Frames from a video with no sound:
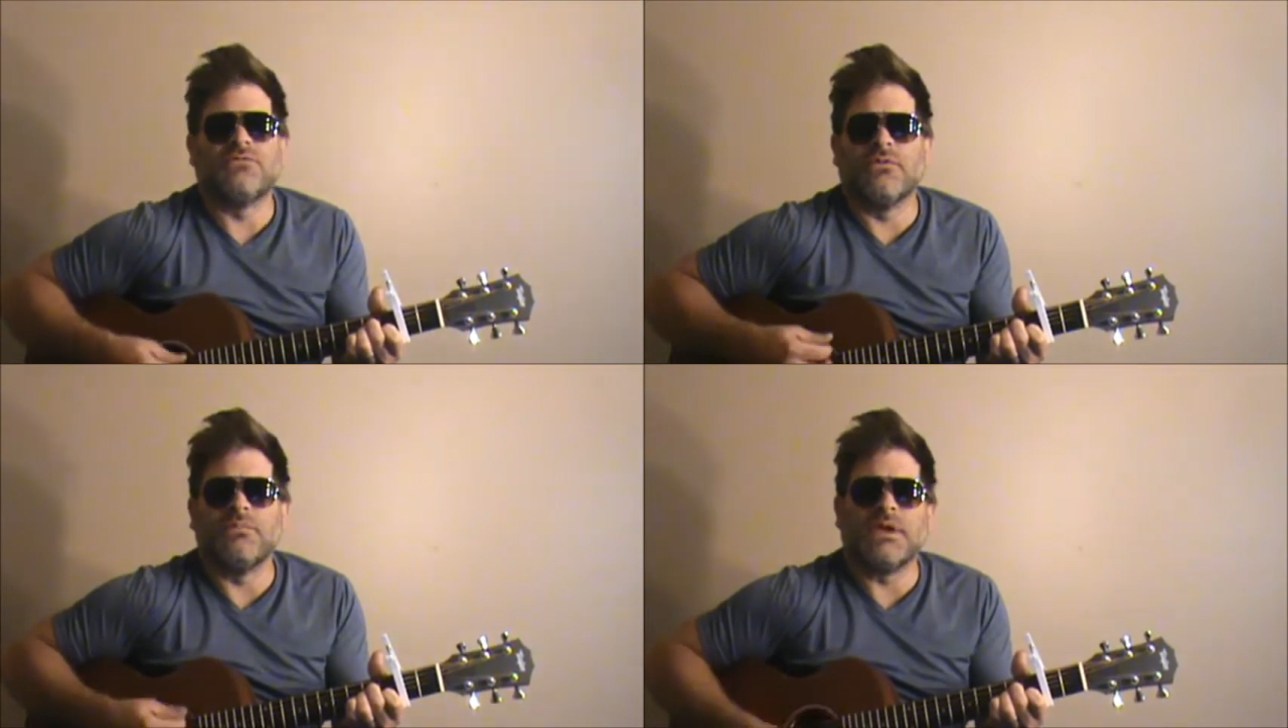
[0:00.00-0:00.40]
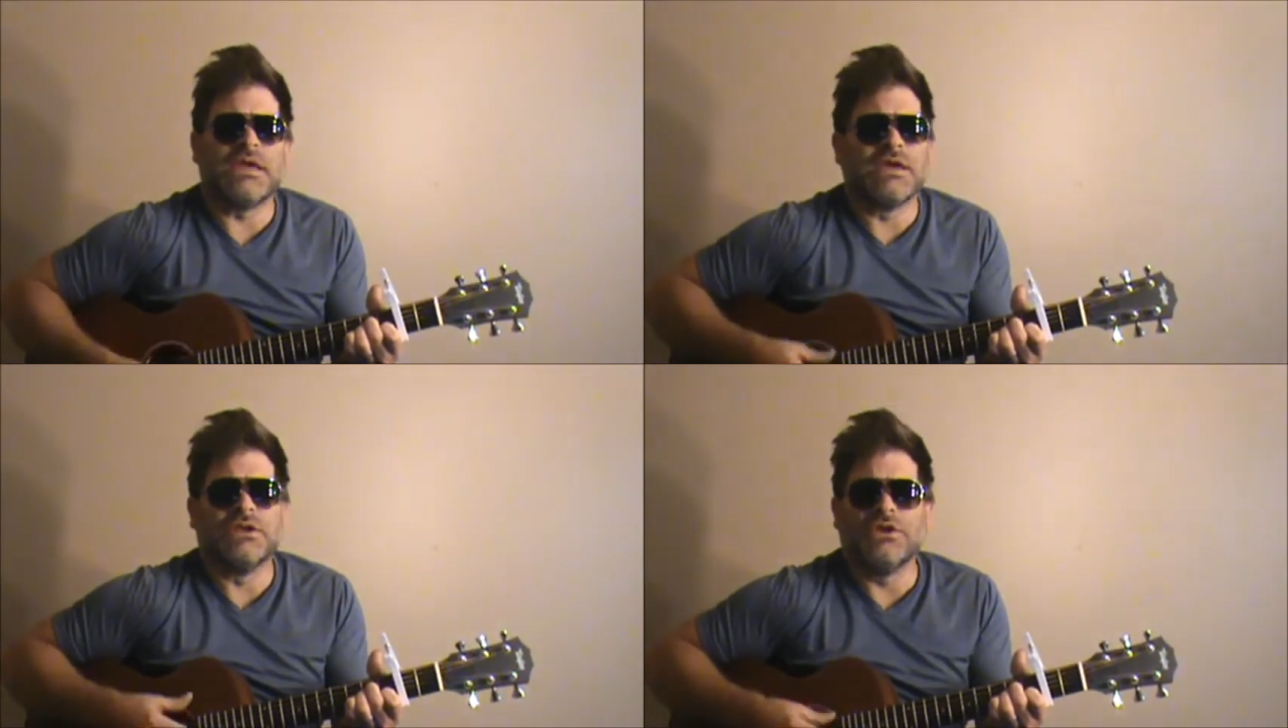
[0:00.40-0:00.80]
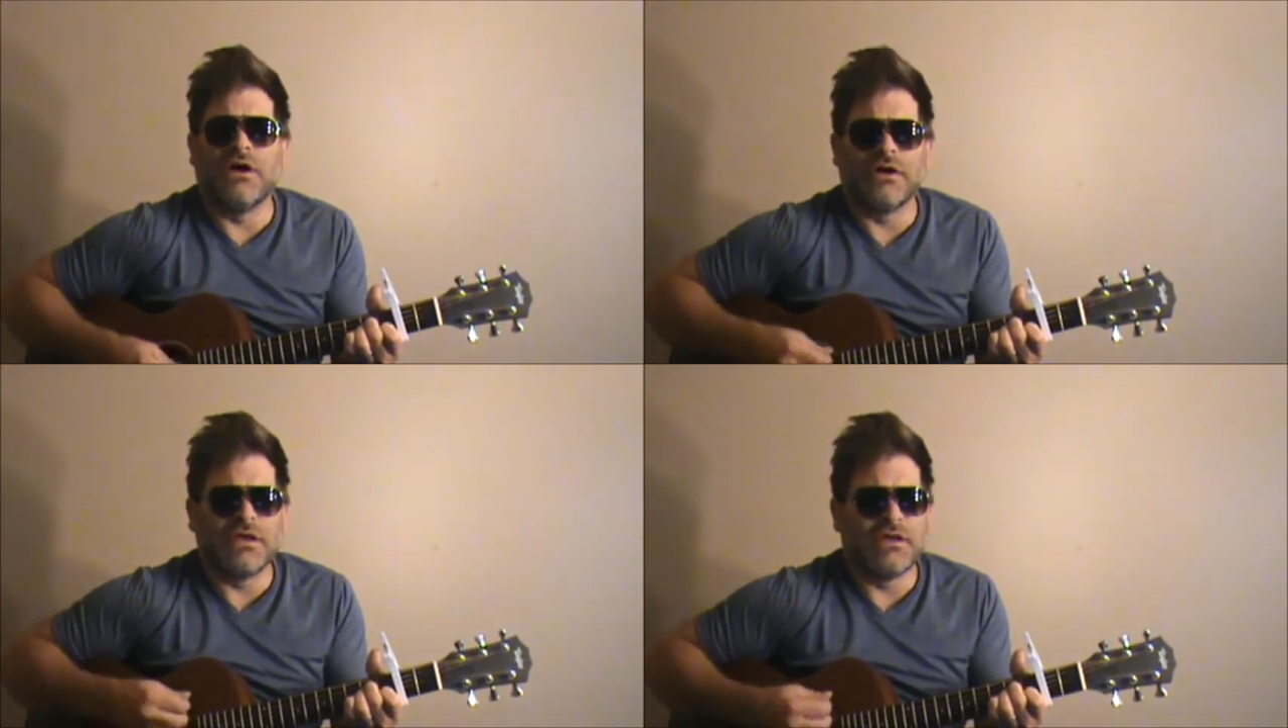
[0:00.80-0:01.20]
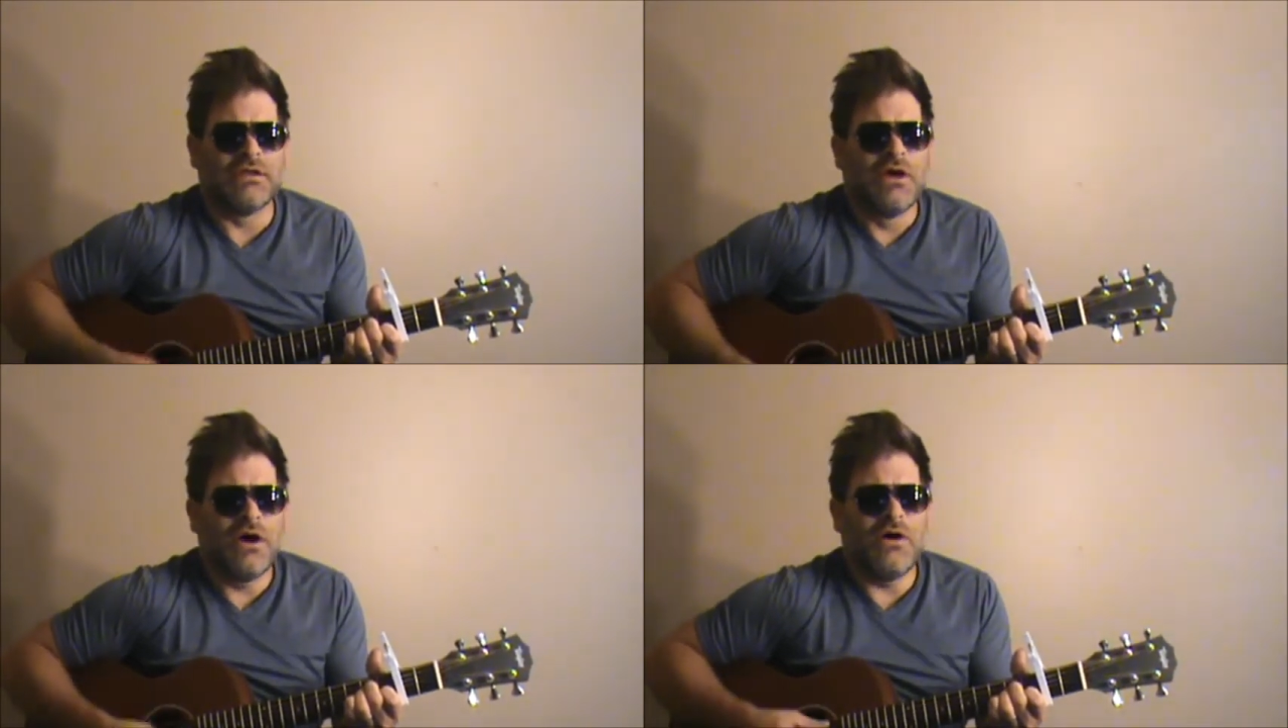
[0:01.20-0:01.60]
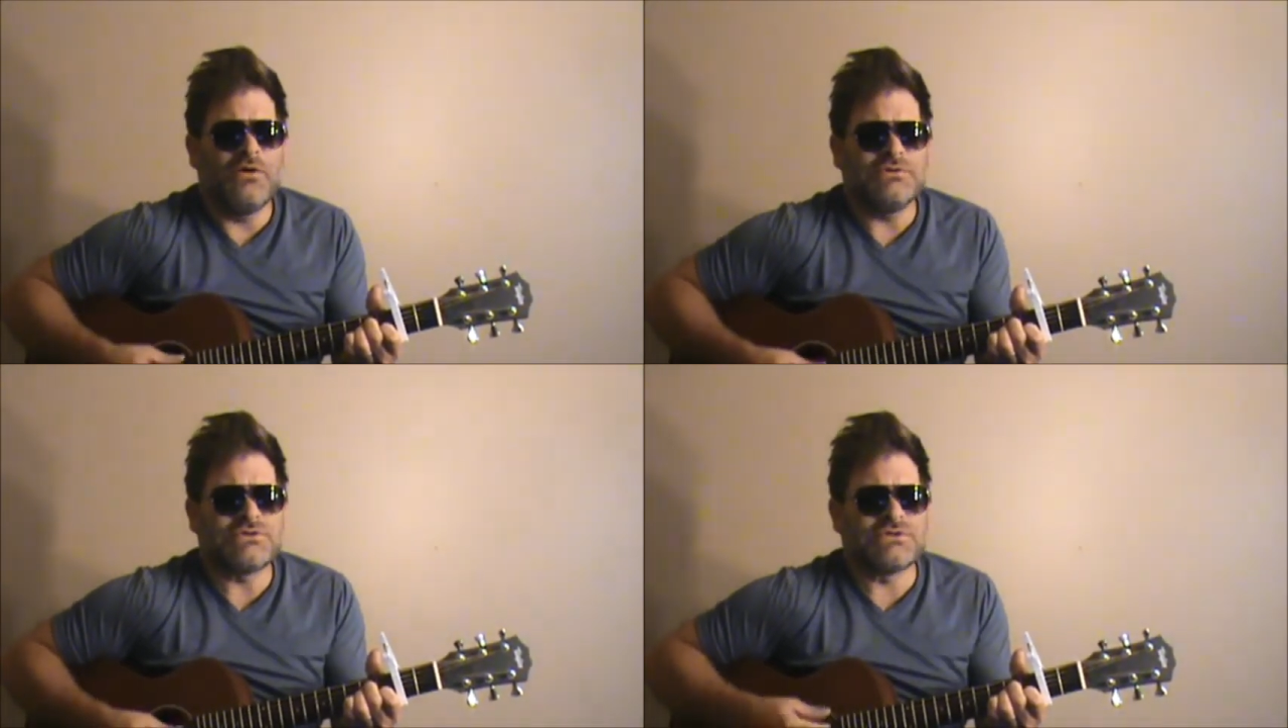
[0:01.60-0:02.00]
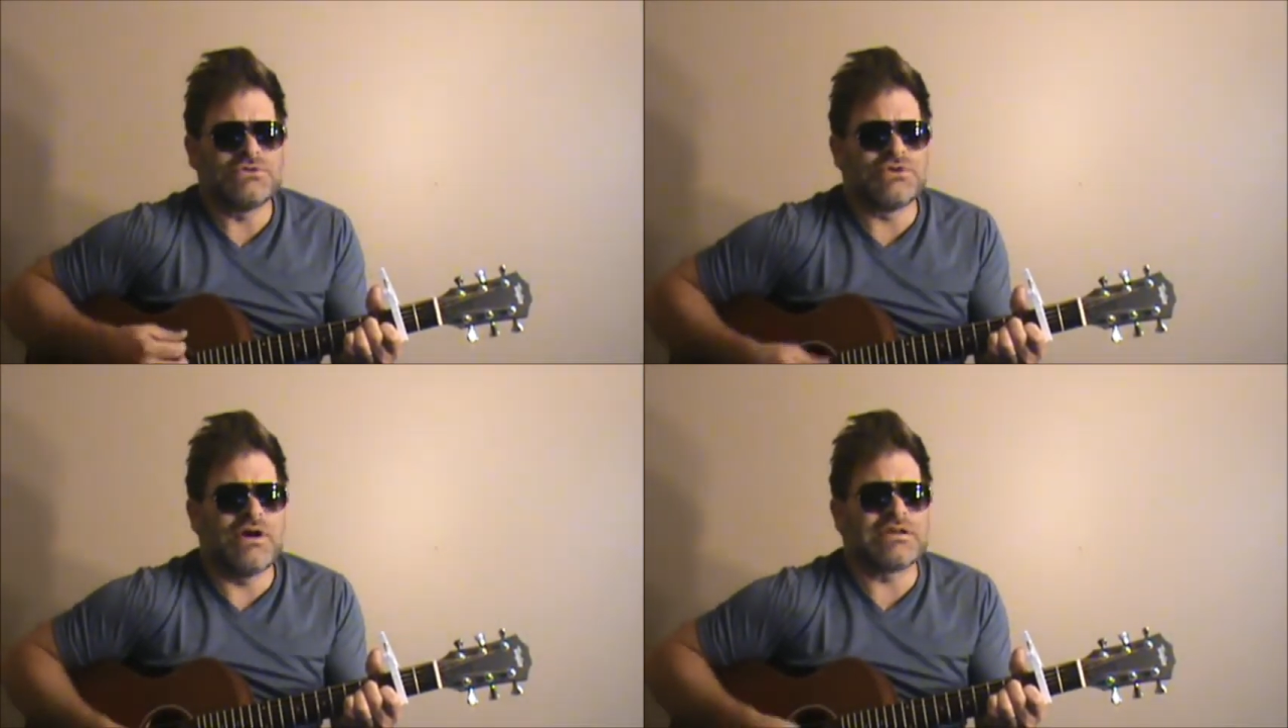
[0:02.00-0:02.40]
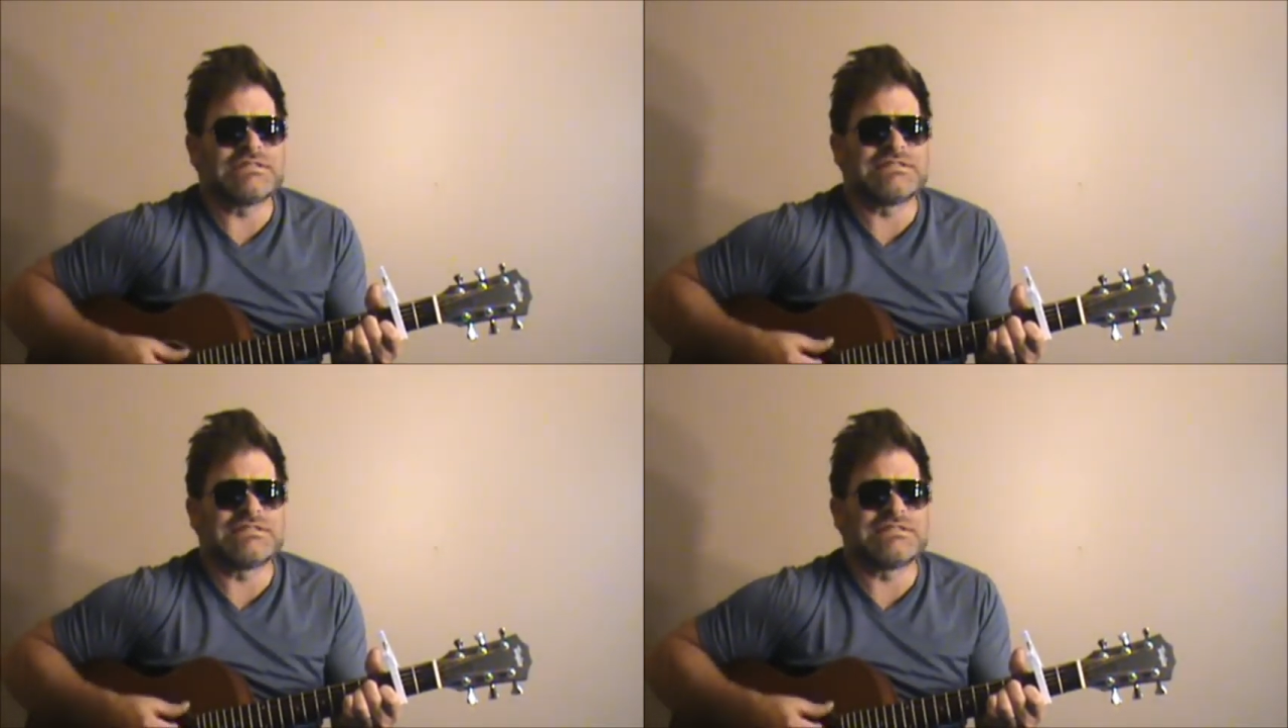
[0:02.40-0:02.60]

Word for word: for being young and oh so drunk,